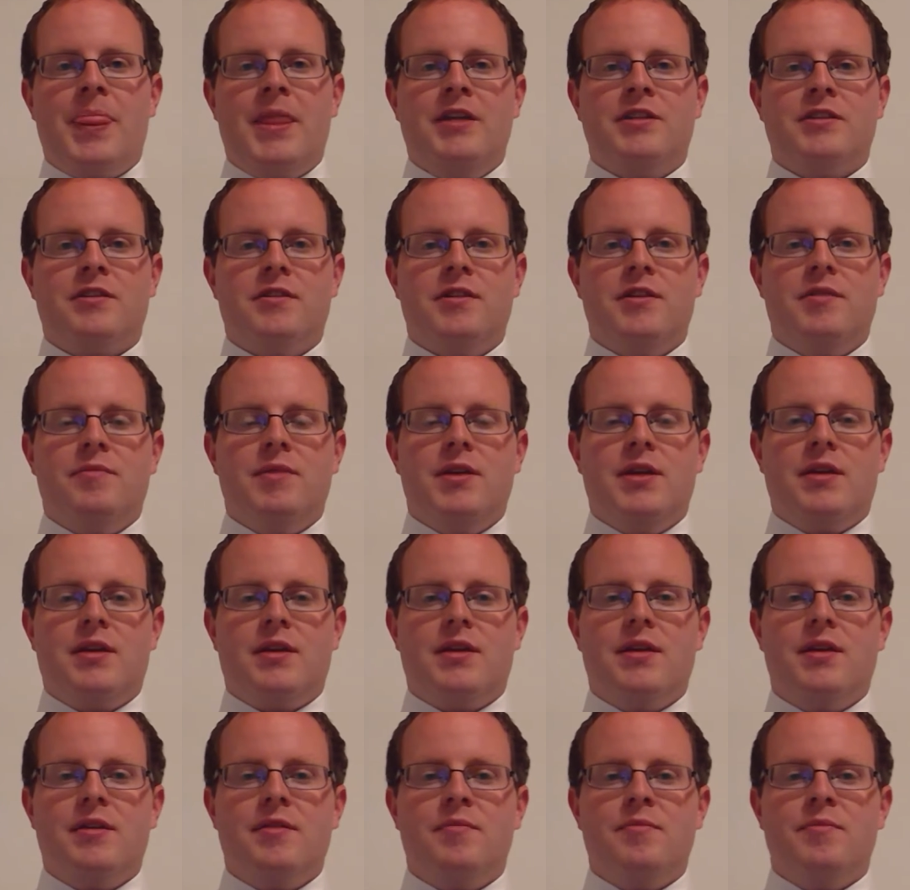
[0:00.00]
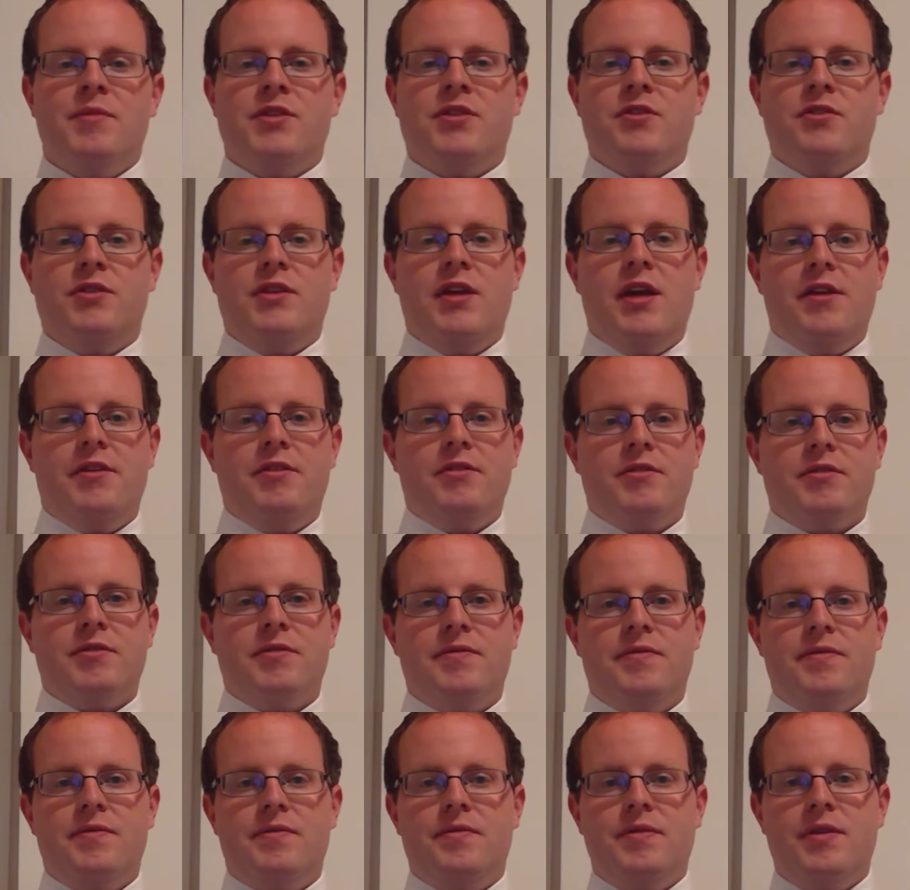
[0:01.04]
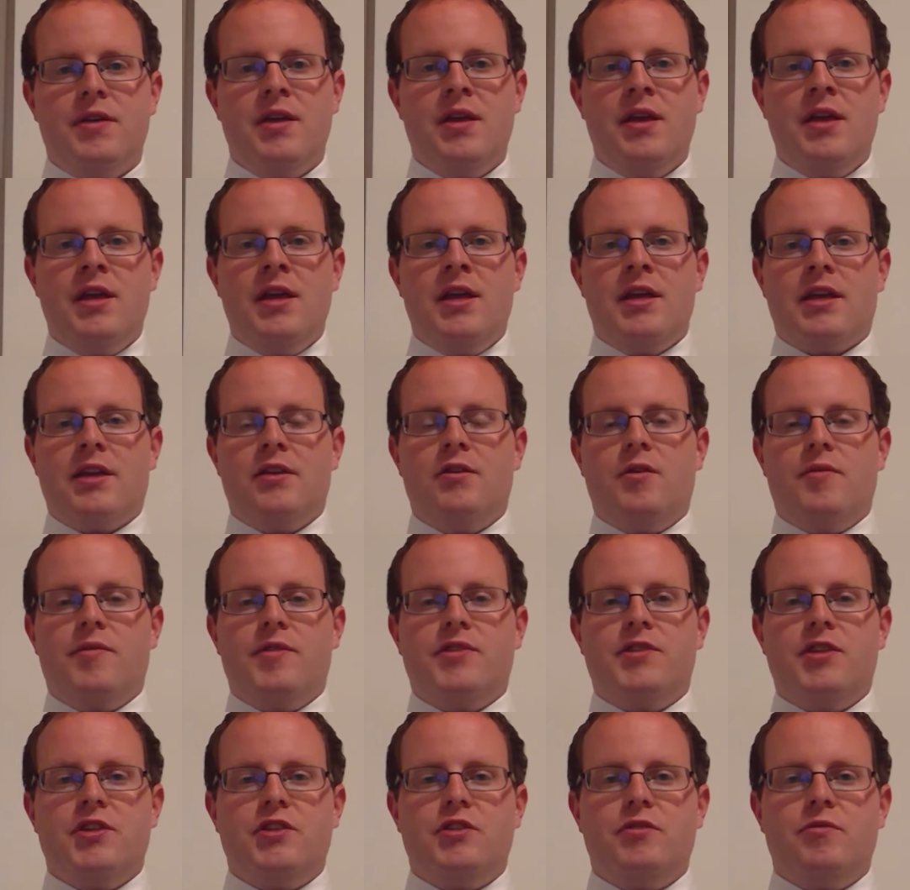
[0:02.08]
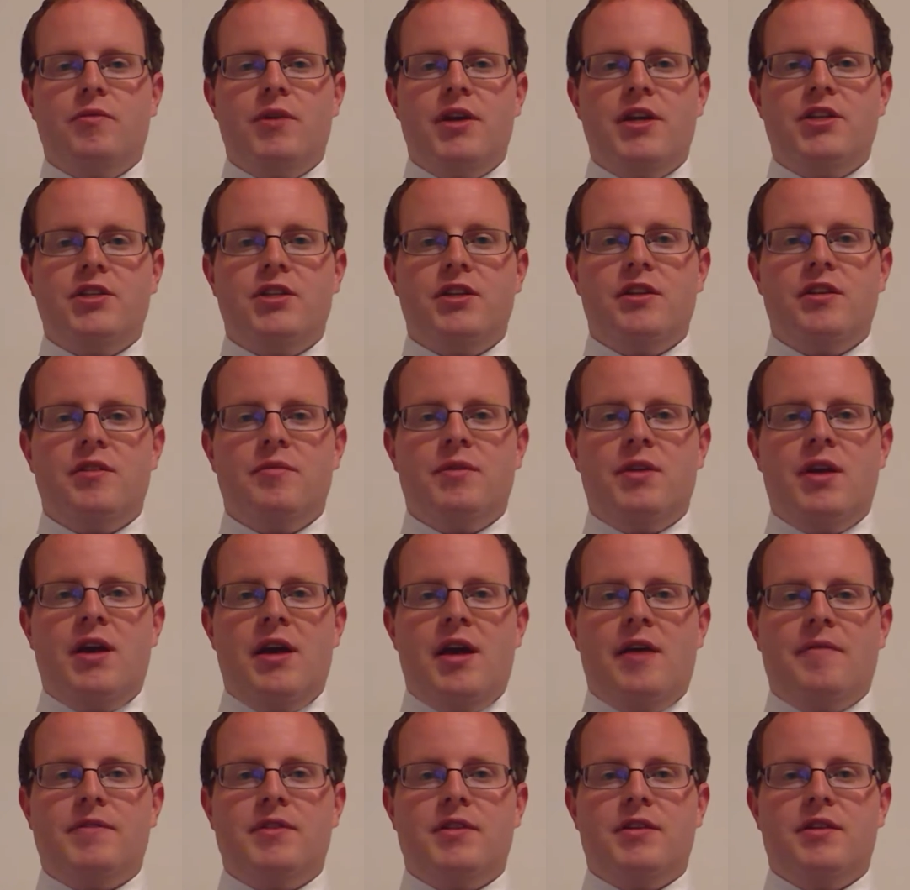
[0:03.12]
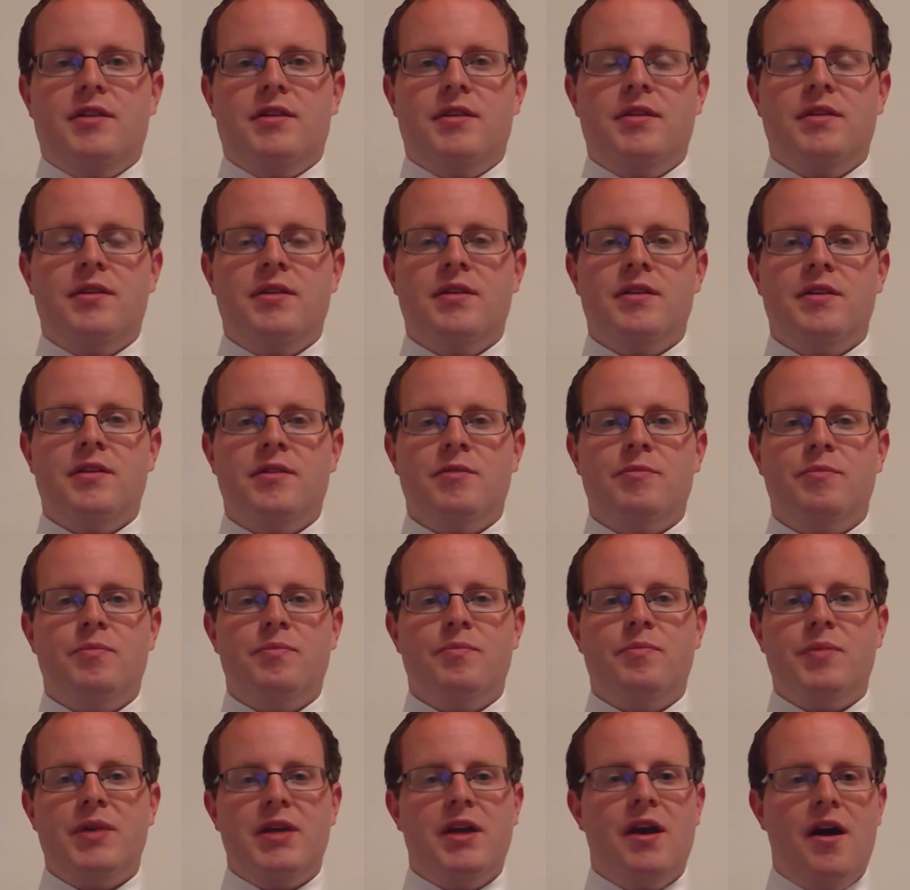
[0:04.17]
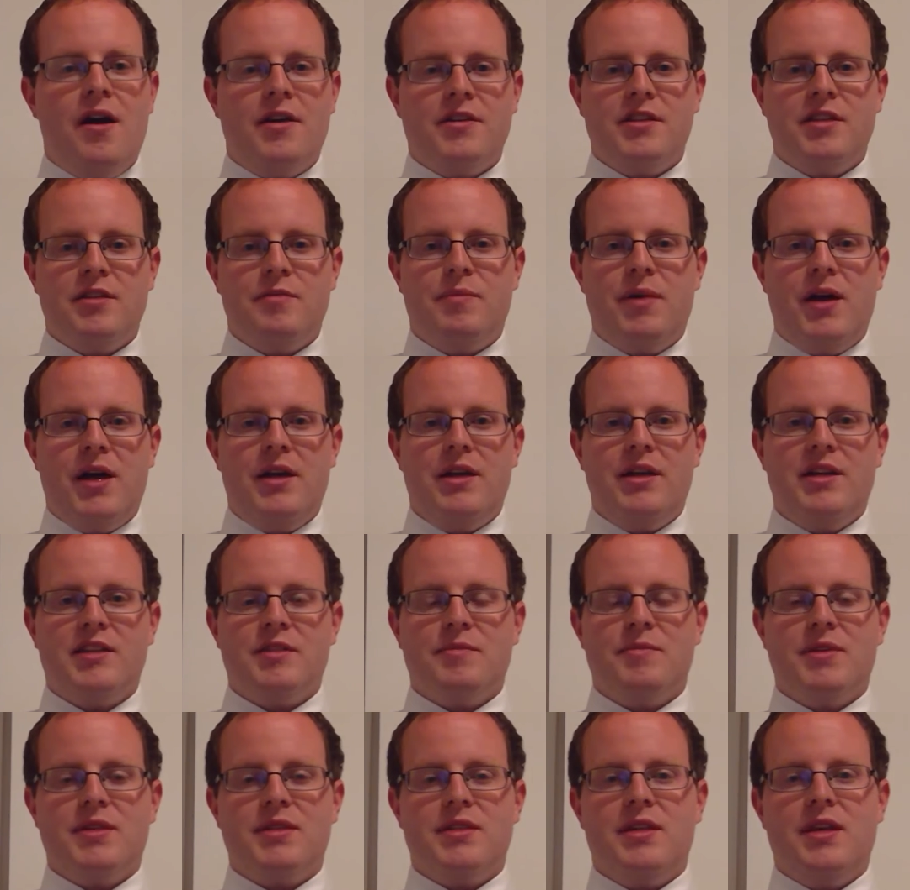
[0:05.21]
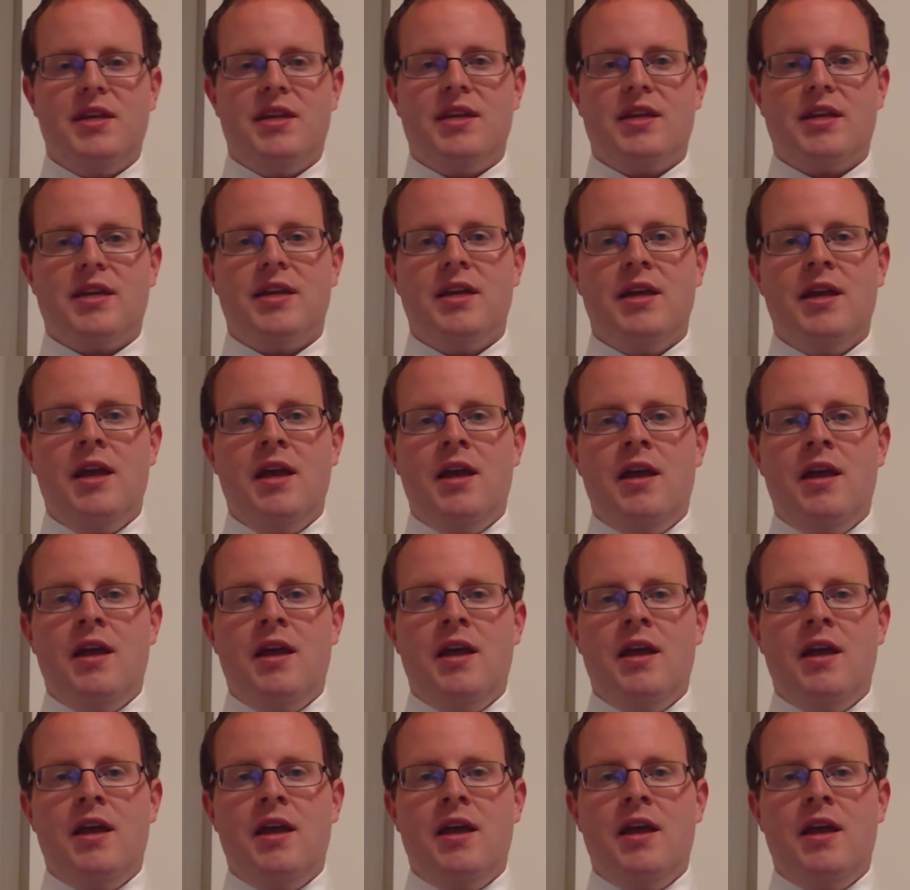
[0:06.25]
It's going to make Mr. Daniels get over the situation and not have to be haunted by his mistake.